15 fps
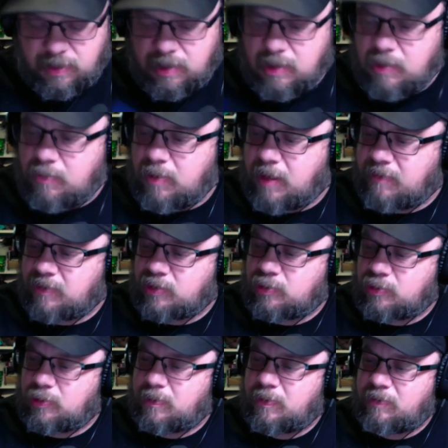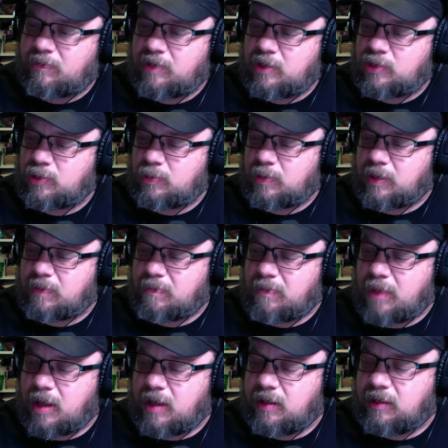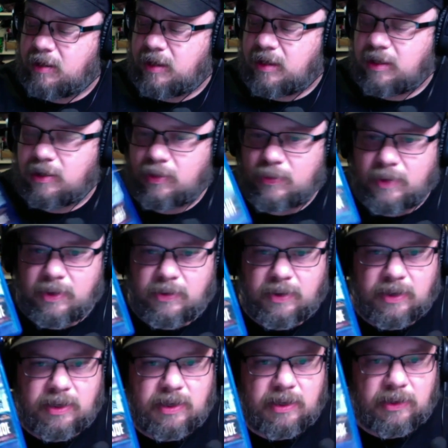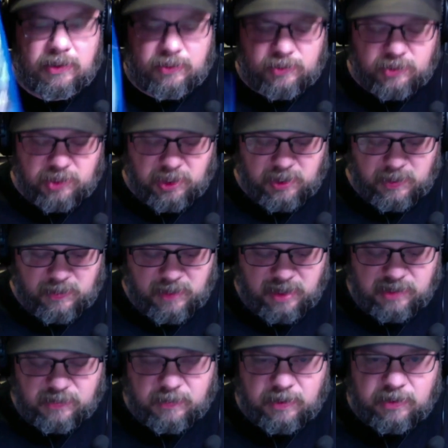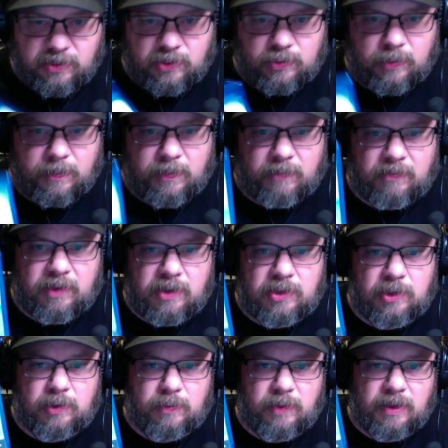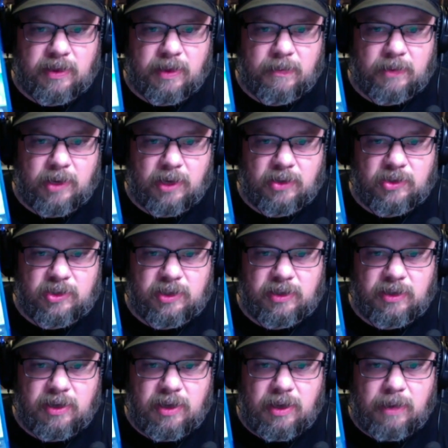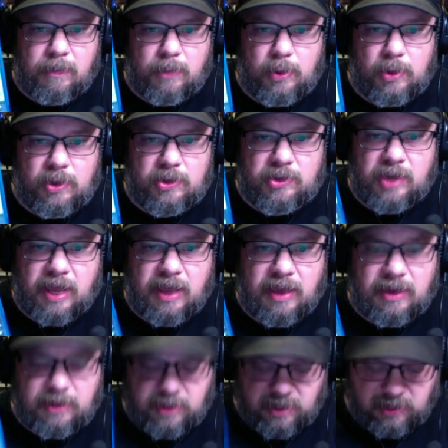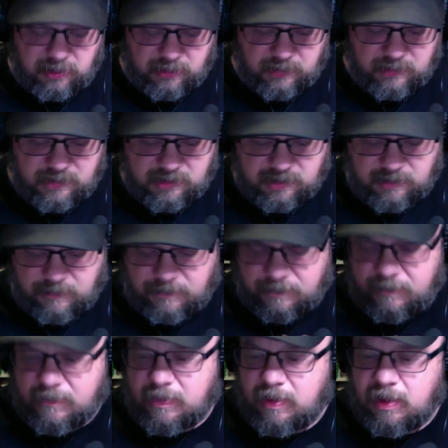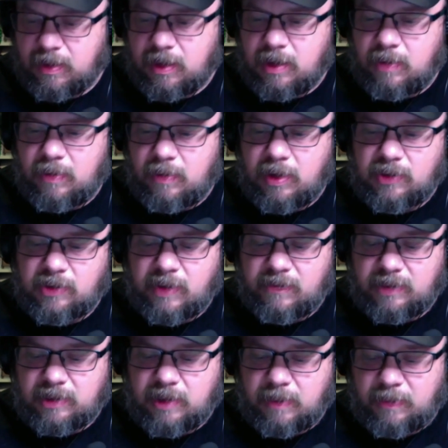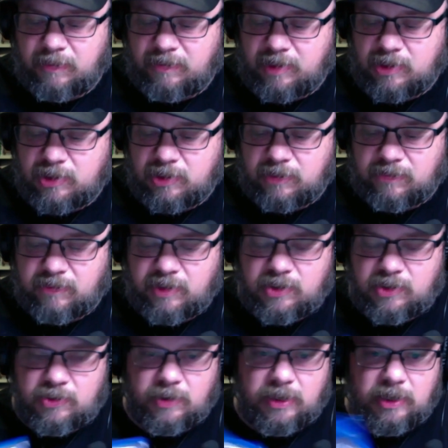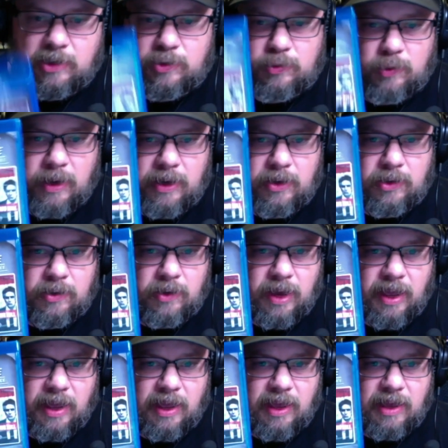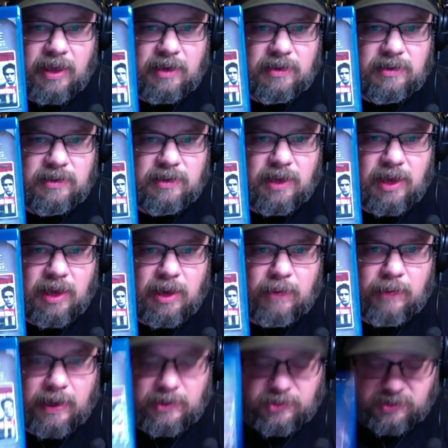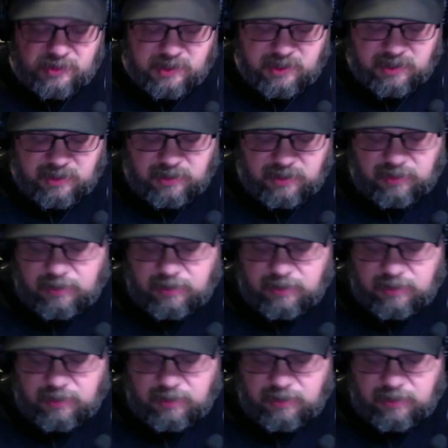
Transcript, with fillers: We have a triple feature with Mud, Lincoln Lawyer, and Killer Joe, as well as a triple feature with Abduction, Push, and Killers. We also have a double feature featuring Traitor and Righteous Kill.